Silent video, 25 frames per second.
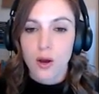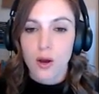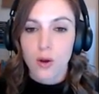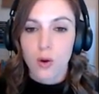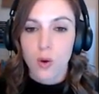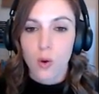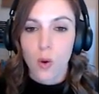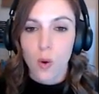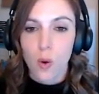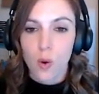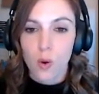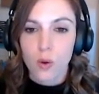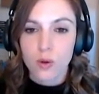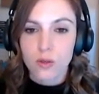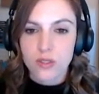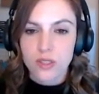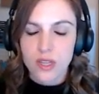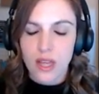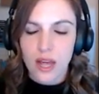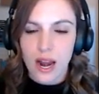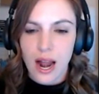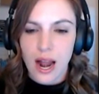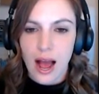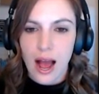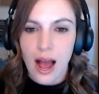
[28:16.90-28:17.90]
goals
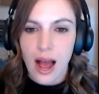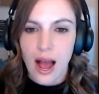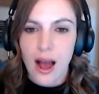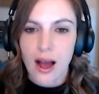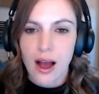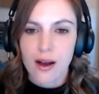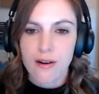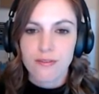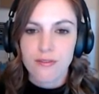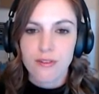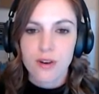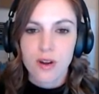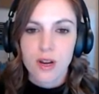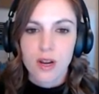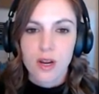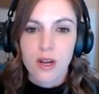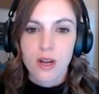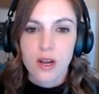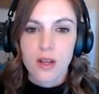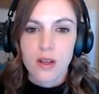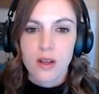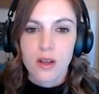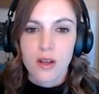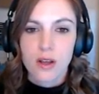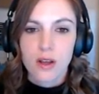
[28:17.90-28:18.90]
that have
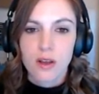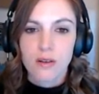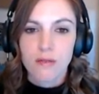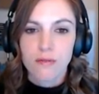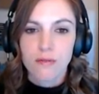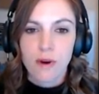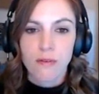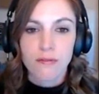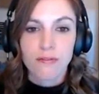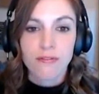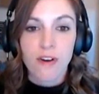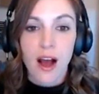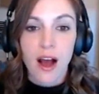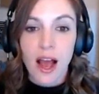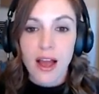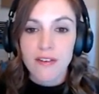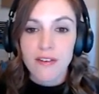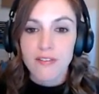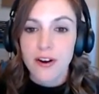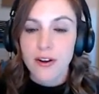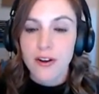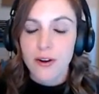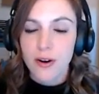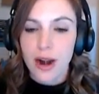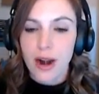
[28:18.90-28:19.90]

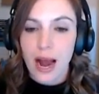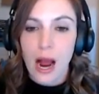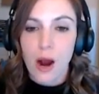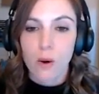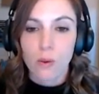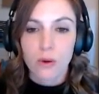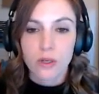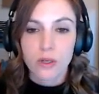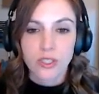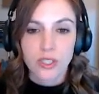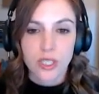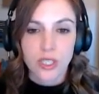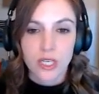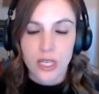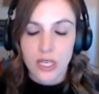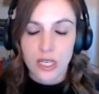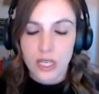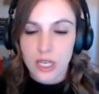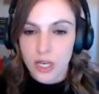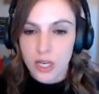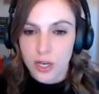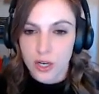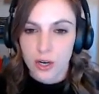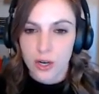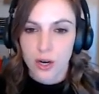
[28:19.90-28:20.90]
500 hours in a
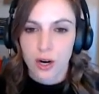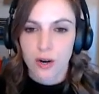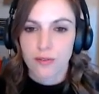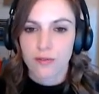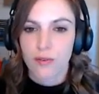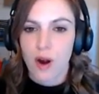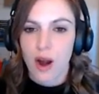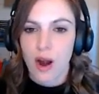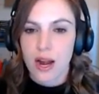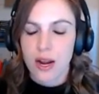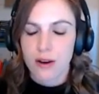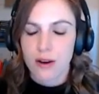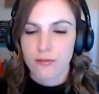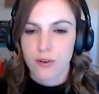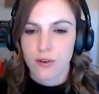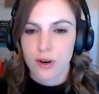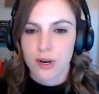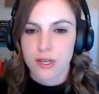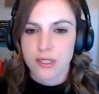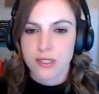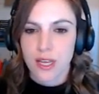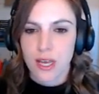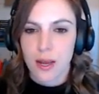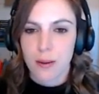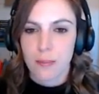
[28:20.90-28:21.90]
year of writing, for
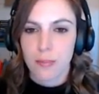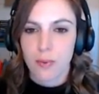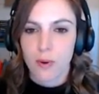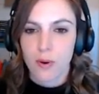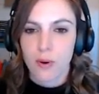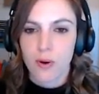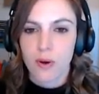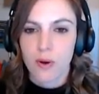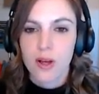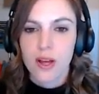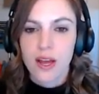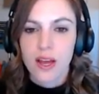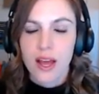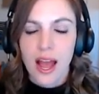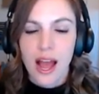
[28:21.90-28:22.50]
example.